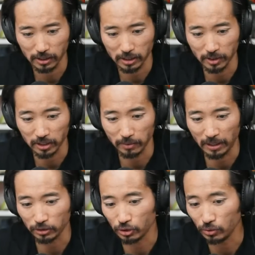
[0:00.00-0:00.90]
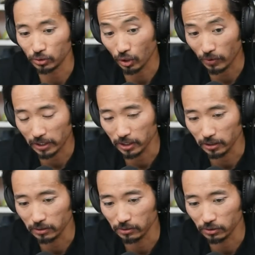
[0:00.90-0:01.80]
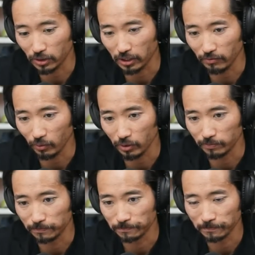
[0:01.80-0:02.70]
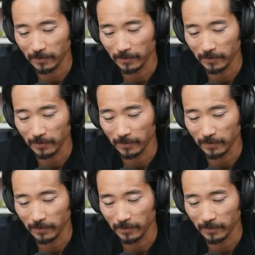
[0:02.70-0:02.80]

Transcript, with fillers: as much about shoes correcting stride and form.